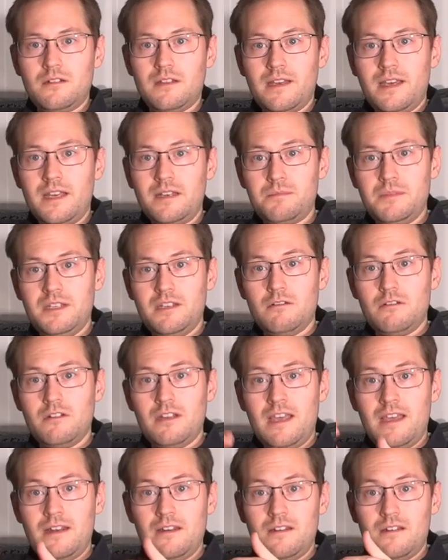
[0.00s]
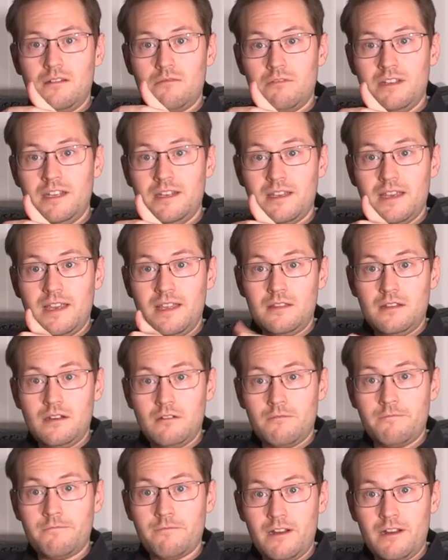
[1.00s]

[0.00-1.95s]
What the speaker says: light meter and reading and a